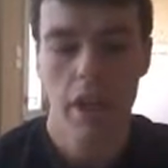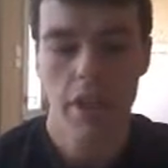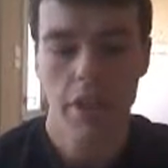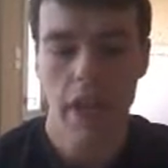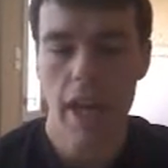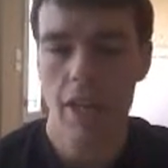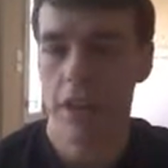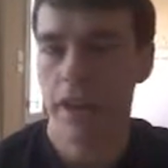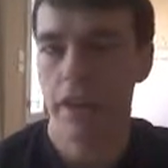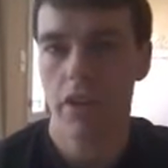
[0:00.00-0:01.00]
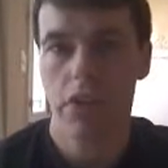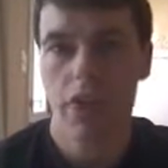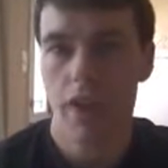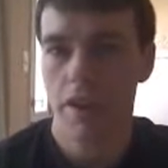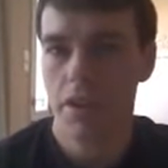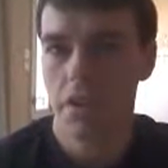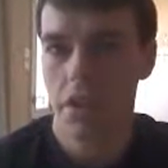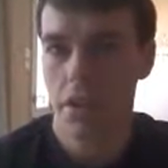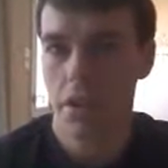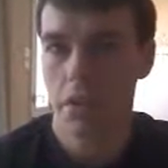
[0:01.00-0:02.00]
Each day you had a different
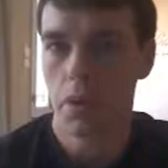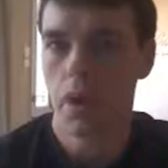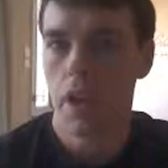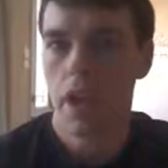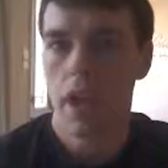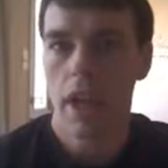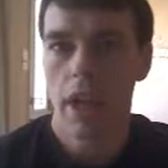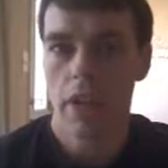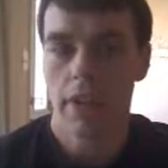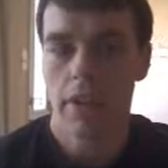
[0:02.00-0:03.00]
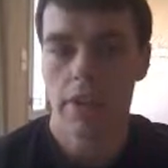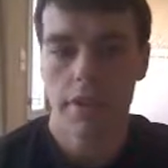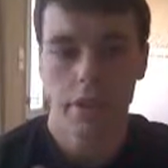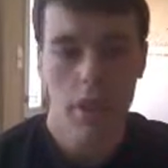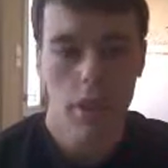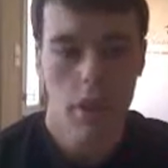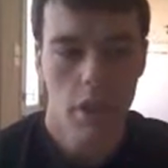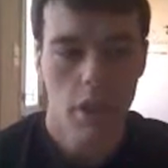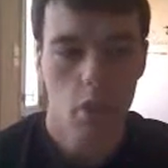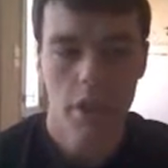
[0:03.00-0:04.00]
challenge to do, and
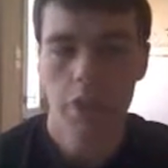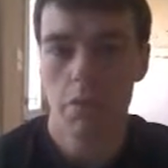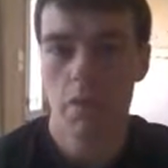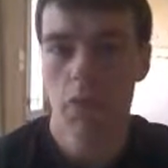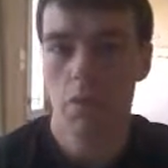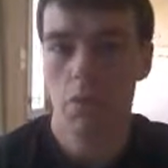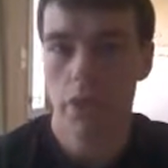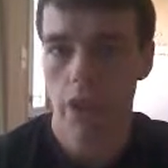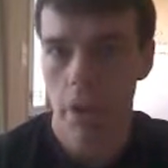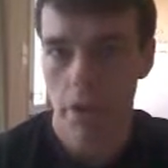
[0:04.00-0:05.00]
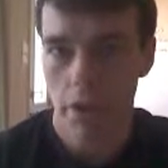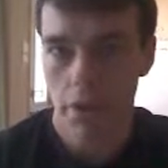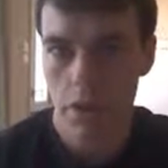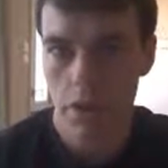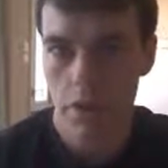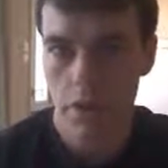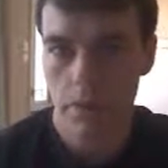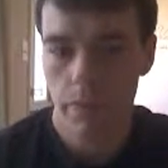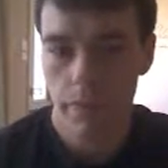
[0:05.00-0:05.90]
you know, once he was done with all those,